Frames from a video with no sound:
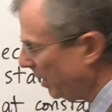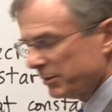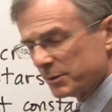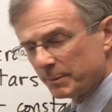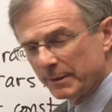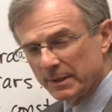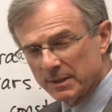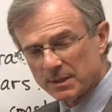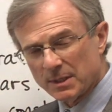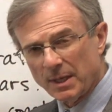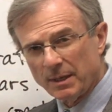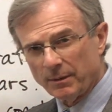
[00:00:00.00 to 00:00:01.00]
always be the
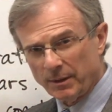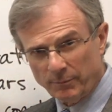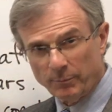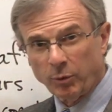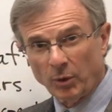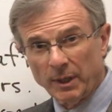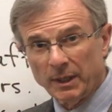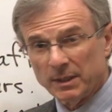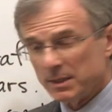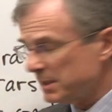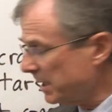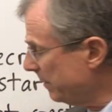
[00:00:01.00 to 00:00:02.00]
same, eh, pointing in the
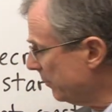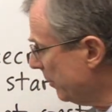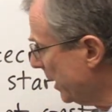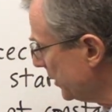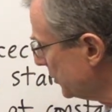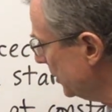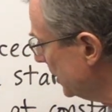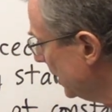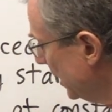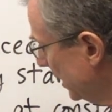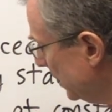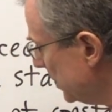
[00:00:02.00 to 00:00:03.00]
same direction.
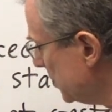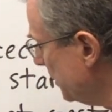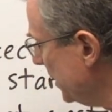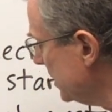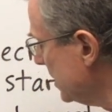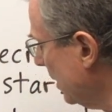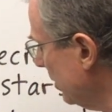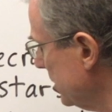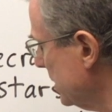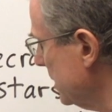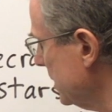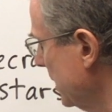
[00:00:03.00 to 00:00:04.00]
The speed's
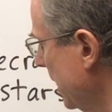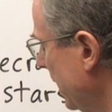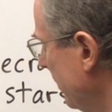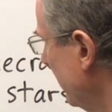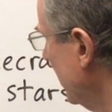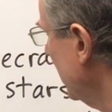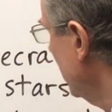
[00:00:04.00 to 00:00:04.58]
always the same.